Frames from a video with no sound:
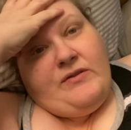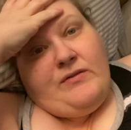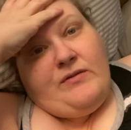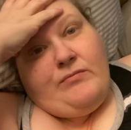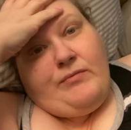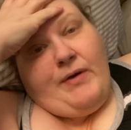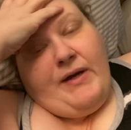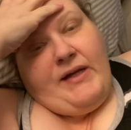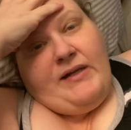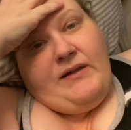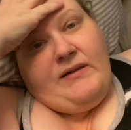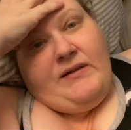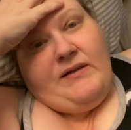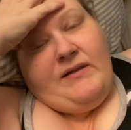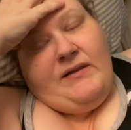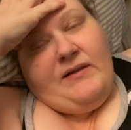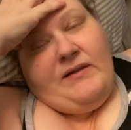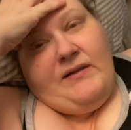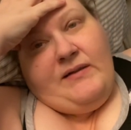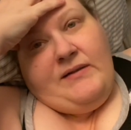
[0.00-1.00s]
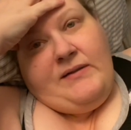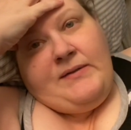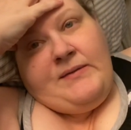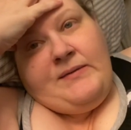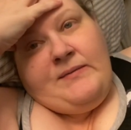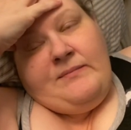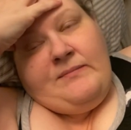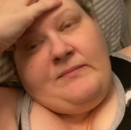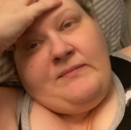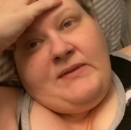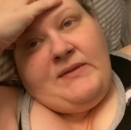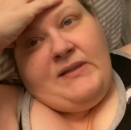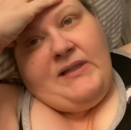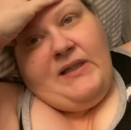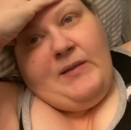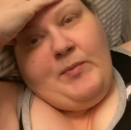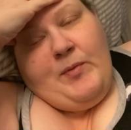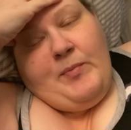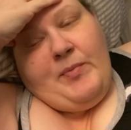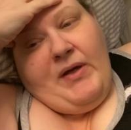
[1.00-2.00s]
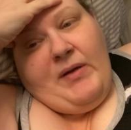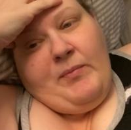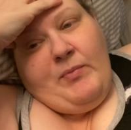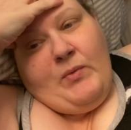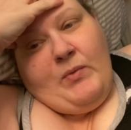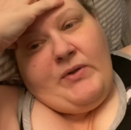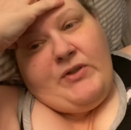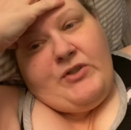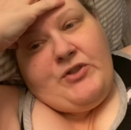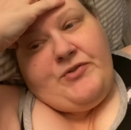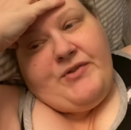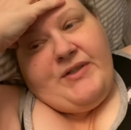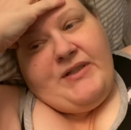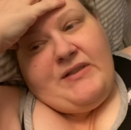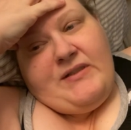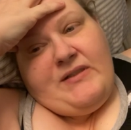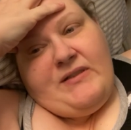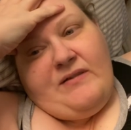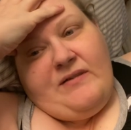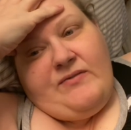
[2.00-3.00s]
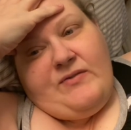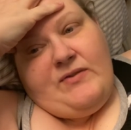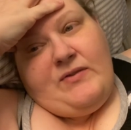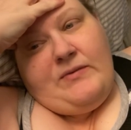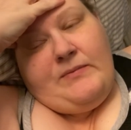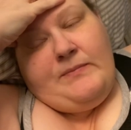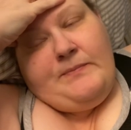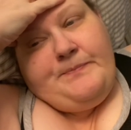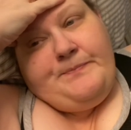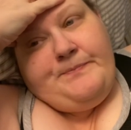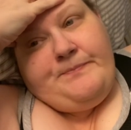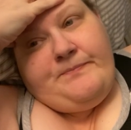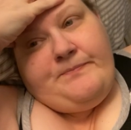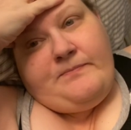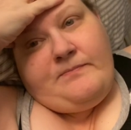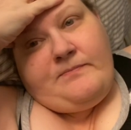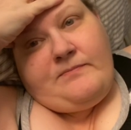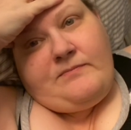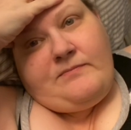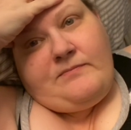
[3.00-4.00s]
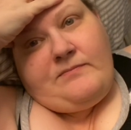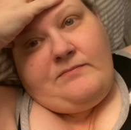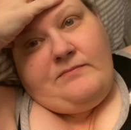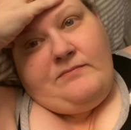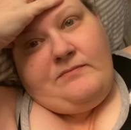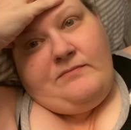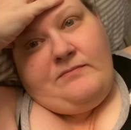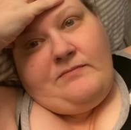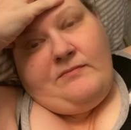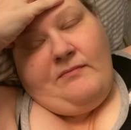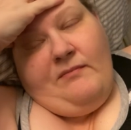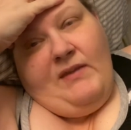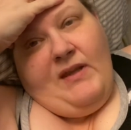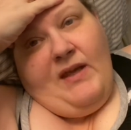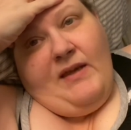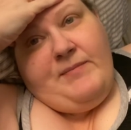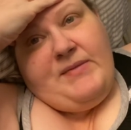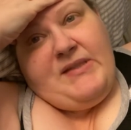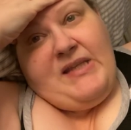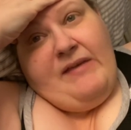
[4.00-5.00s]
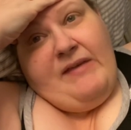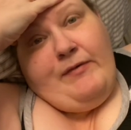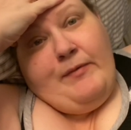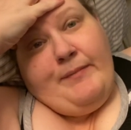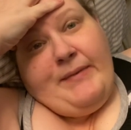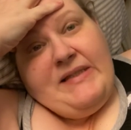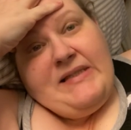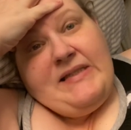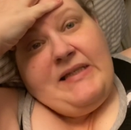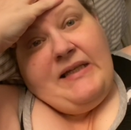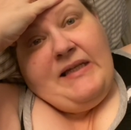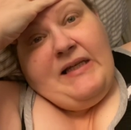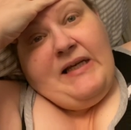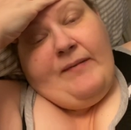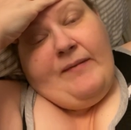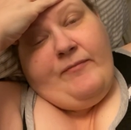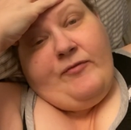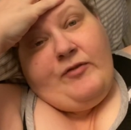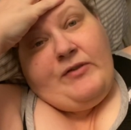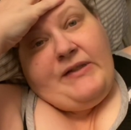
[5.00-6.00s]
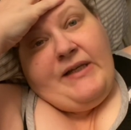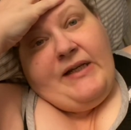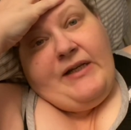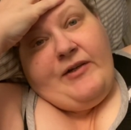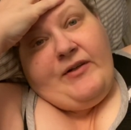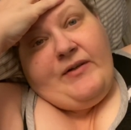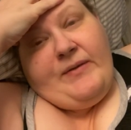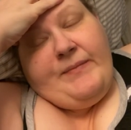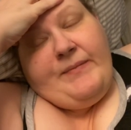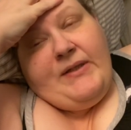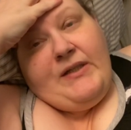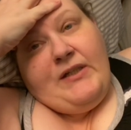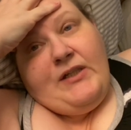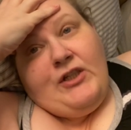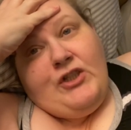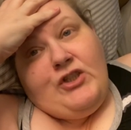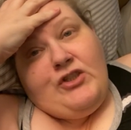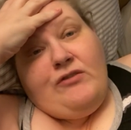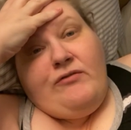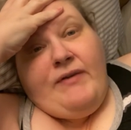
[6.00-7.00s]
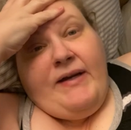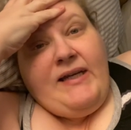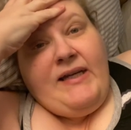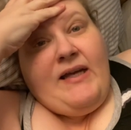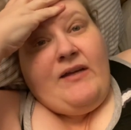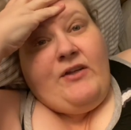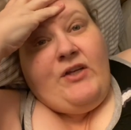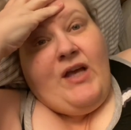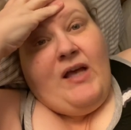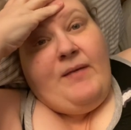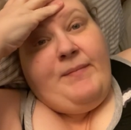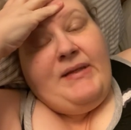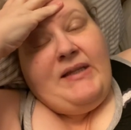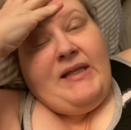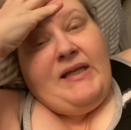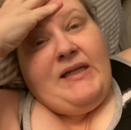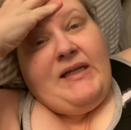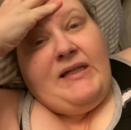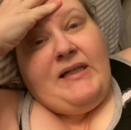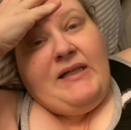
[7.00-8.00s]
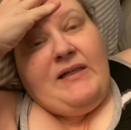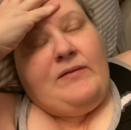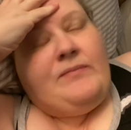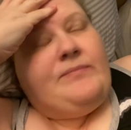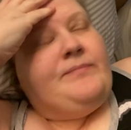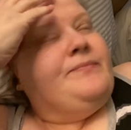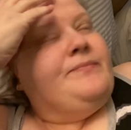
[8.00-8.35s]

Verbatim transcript: to write and keep your paperwork straight and stuff. So I'm saving my sitting up for later. So right now you got me laying down.